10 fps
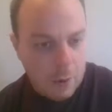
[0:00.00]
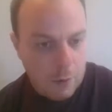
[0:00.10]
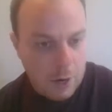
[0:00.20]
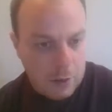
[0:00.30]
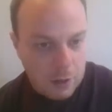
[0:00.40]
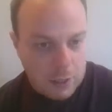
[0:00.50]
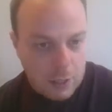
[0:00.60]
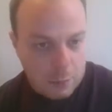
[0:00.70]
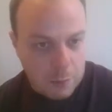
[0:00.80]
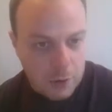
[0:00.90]
when I looked at the
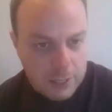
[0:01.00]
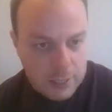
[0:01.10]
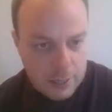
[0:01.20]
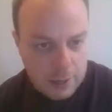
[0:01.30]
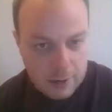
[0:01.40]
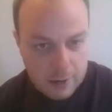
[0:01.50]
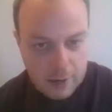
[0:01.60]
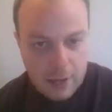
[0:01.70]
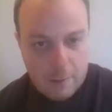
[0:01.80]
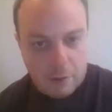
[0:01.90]
price, it
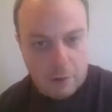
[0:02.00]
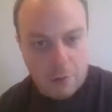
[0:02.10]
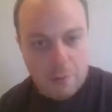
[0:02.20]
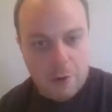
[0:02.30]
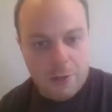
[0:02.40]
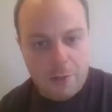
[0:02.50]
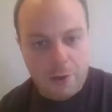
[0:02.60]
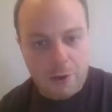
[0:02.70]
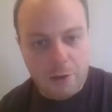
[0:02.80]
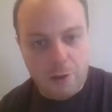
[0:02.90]
came out to
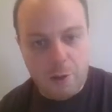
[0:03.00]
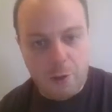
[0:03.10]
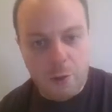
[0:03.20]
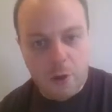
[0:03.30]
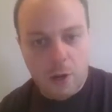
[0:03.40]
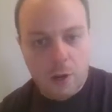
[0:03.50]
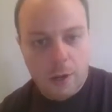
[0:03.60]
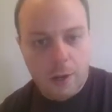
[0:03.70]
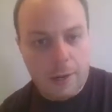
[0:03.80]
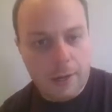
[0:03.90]
$332
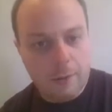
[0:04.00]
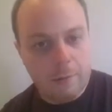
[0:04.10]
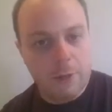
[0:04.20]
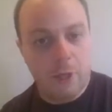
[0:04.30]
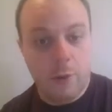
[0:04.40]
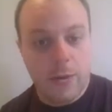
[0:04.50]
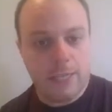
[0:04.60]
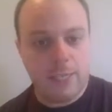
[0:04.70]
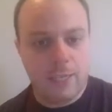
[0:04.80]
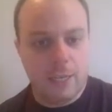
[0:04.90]

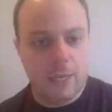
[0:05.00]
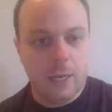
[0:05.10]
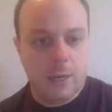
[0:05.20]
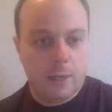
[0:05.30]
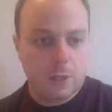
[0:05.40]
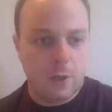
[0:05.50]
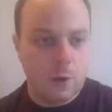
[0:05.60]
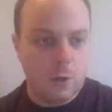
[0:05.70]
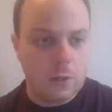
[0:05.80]
USD. So you're